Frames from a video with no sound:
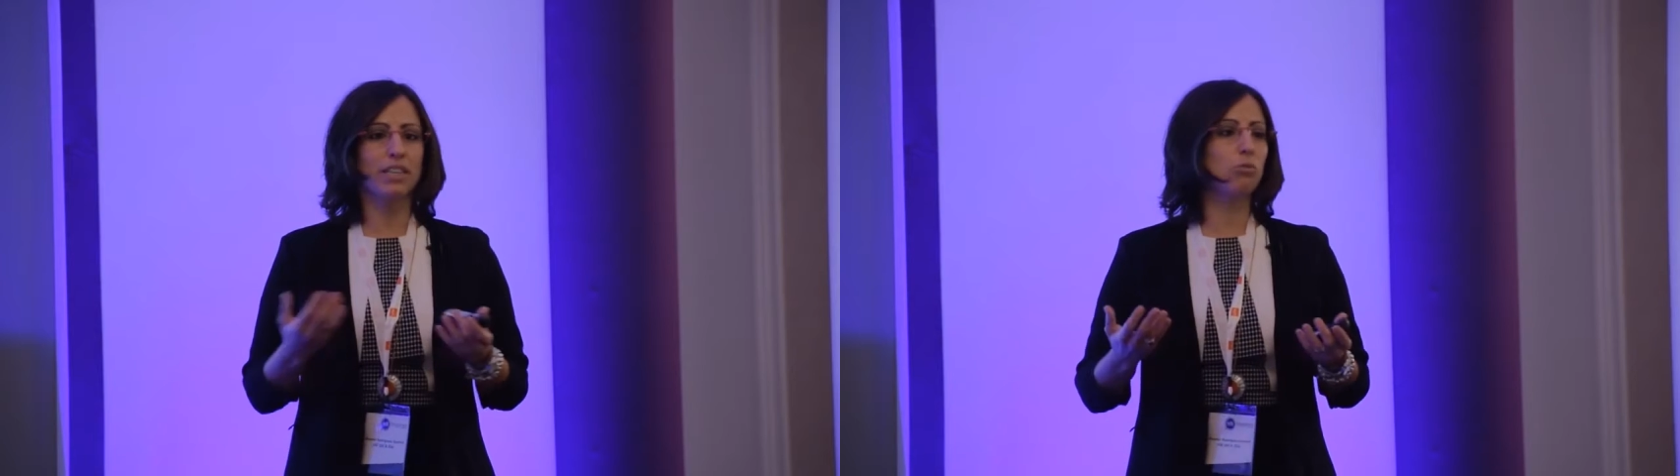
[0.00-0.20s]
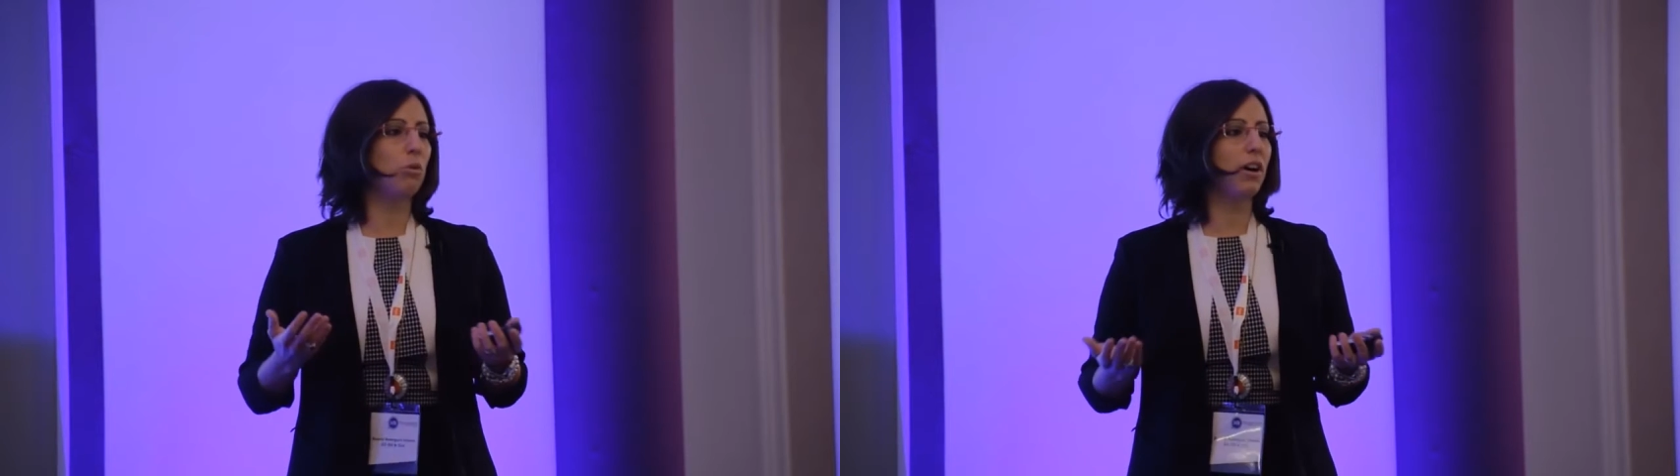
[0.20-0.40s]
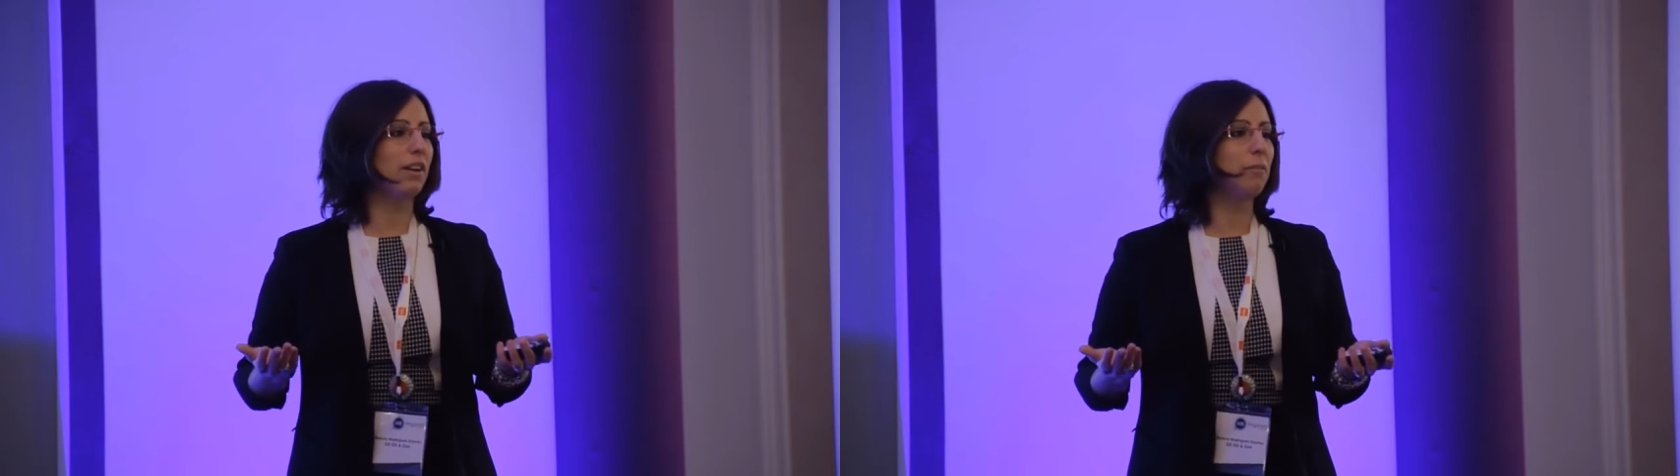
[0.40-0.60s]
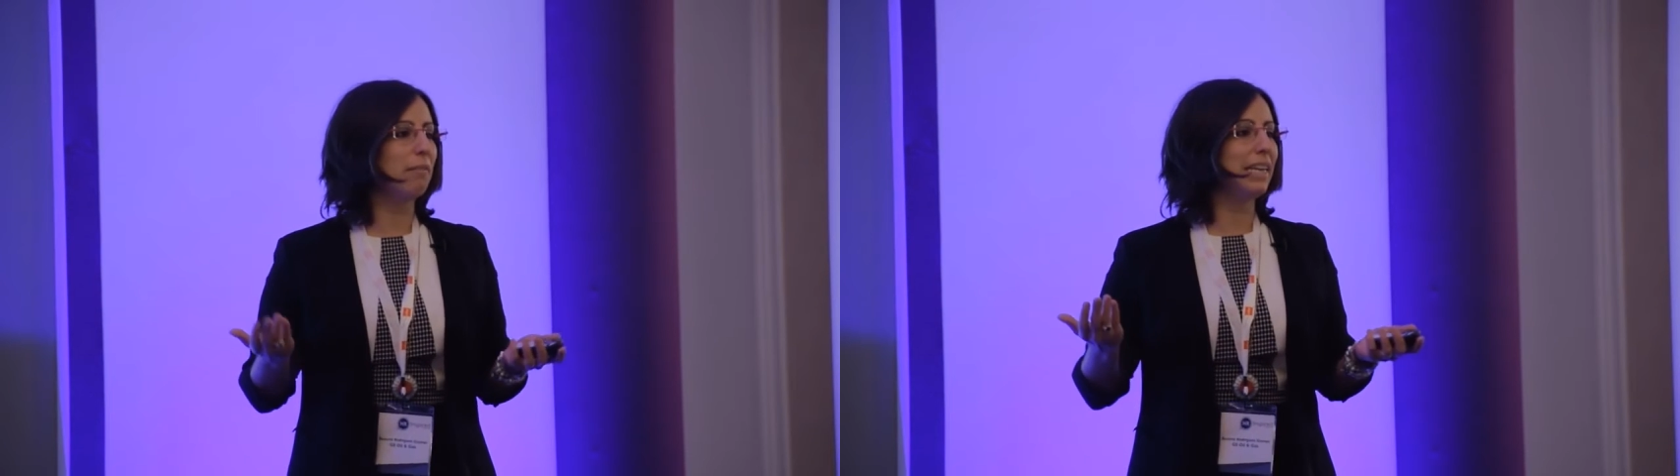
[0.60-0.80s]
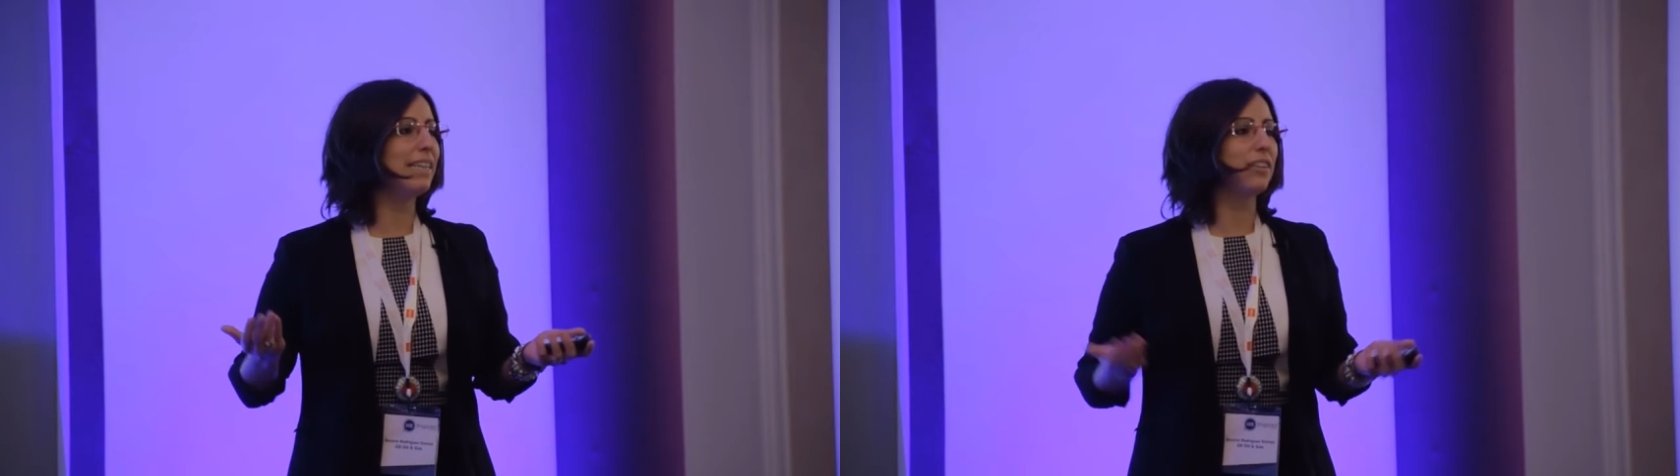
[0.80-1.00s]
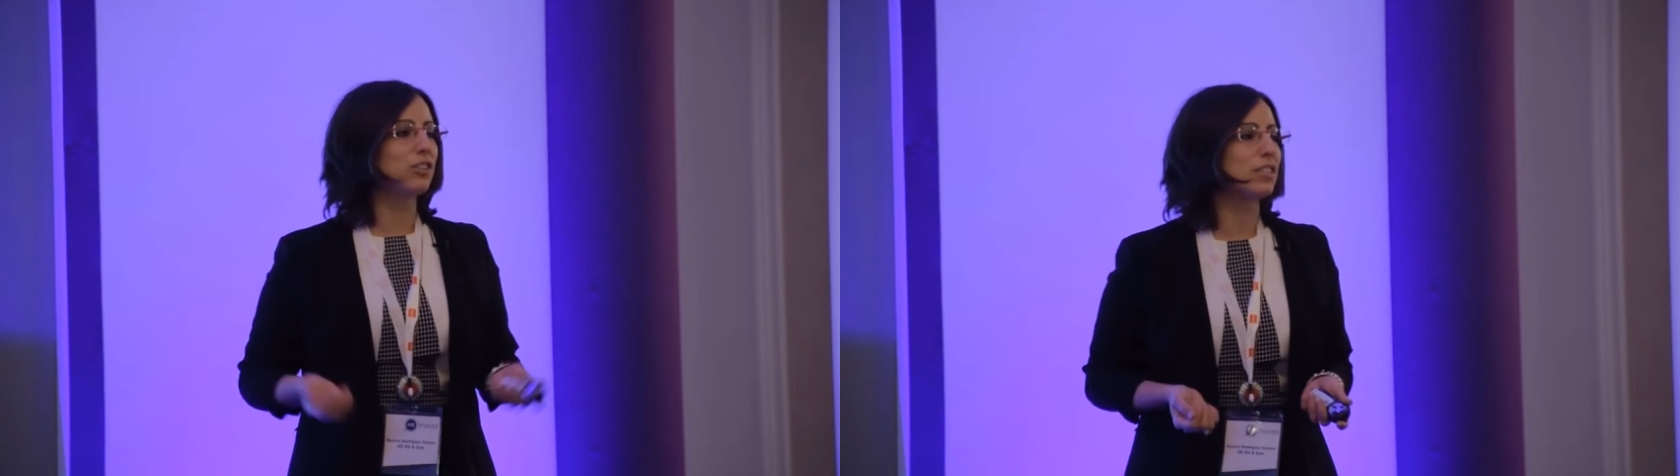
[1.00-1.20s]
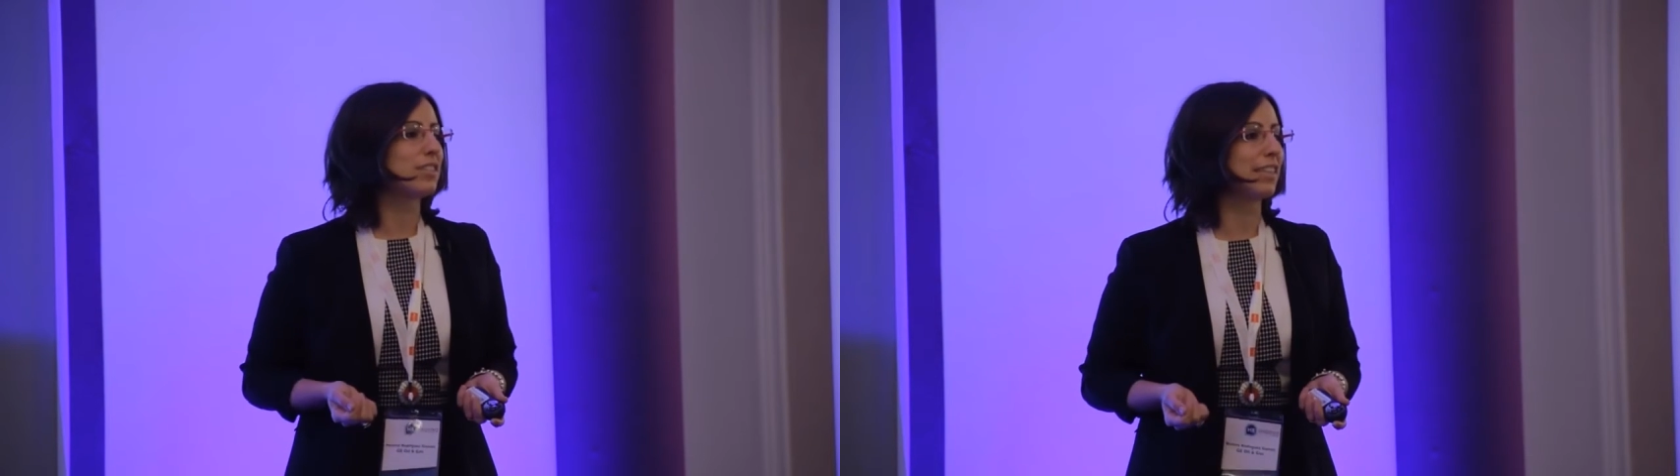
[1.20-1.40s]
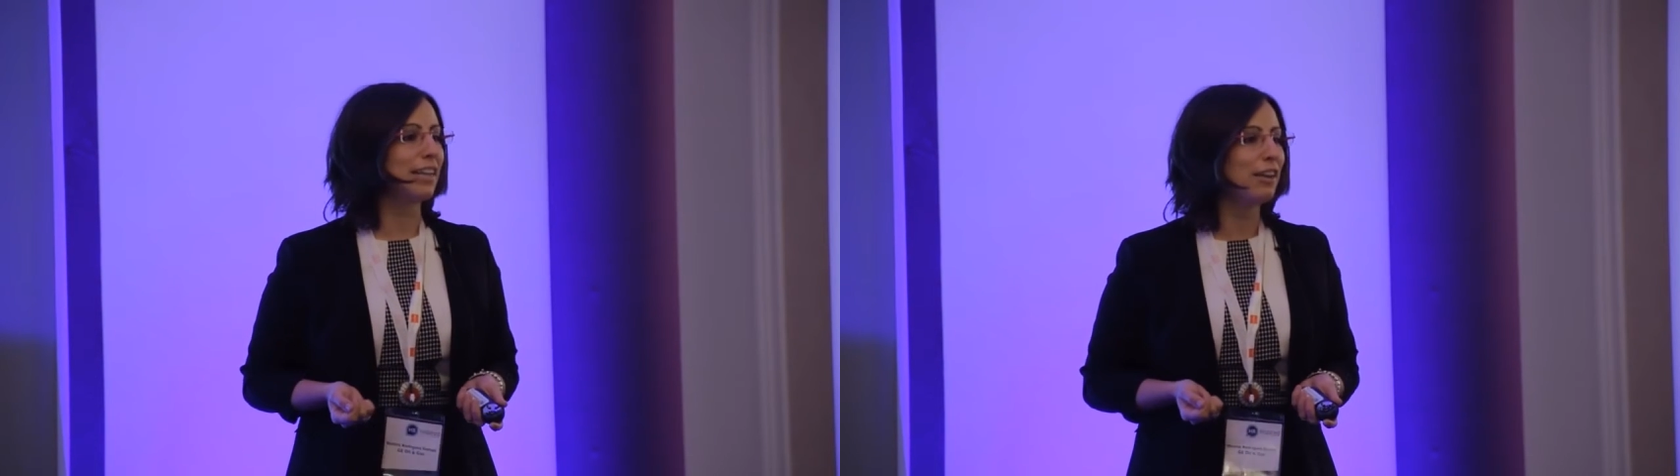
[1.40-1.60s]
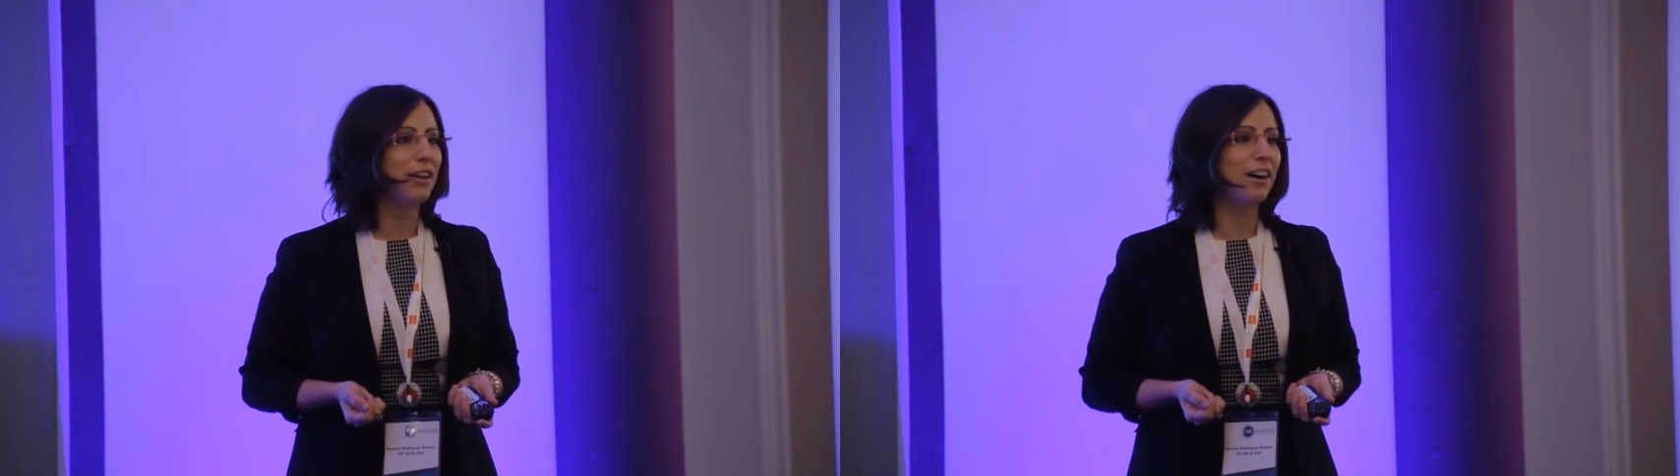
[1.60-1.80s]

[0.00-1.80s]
guess what? Leaders still